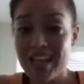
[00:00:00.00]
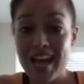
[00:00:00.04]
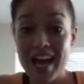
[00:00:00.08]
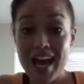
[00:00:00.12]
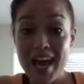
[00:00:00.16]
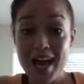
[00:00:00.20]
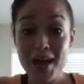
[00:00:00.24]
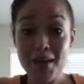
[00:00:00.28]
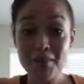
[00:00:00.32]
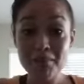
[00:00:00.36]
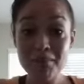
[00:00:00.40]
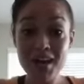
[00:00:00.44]

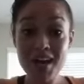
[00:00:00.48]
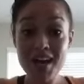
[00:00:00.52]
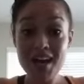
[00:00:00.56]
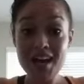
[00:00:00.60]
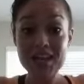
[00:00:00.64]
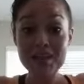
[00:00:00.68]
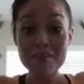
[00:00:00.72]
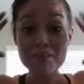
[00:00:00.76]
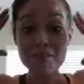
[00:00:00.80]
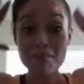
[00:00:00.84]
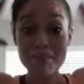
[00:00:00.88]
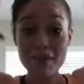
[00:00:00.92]
I'm
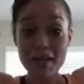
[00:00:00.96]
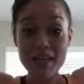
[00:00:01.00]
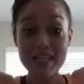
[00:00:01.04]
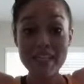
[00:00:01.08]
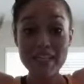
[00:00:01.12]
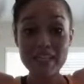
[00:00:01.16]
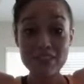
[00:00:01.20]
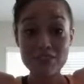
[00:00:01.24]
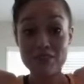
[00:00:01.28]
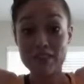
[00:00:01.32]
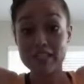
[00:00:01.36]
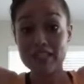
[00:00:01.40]
not a
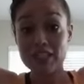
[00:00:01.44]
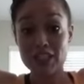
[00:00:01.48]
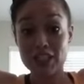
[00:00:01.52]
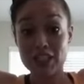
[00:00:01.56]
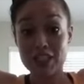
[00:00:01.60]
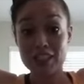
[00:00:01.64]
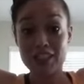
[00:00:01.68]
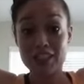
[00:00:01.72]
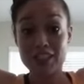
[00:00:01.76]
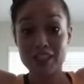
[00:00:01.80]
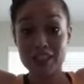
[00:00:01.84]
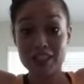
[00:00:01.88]
mind
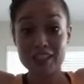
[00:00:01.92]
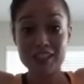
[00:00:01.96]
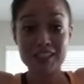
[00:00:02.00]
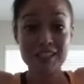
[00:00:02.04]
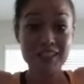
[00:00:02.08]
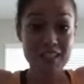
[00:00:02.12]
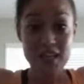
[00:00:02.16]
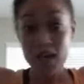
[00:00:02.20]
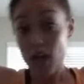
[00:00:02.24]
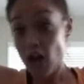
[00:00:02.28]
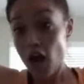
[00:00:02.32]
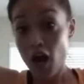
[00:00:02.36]
reader.
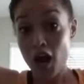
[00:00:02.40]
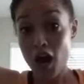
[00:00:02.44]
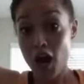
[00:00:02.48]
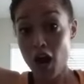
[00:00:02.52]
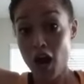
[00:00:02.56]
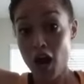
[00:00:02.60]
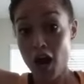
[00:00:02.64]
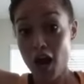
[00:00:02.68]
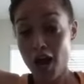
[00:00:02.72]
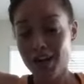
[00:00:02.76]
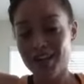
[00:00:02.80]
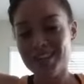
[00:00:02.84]

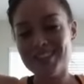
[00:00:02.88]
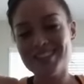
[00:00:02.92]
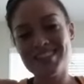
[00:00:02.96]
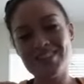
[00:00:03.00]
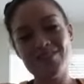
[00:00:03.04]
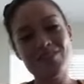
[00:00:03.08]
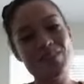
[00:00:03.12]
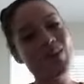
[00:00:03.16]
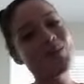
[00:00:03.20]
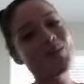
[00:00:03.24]
Oh, because if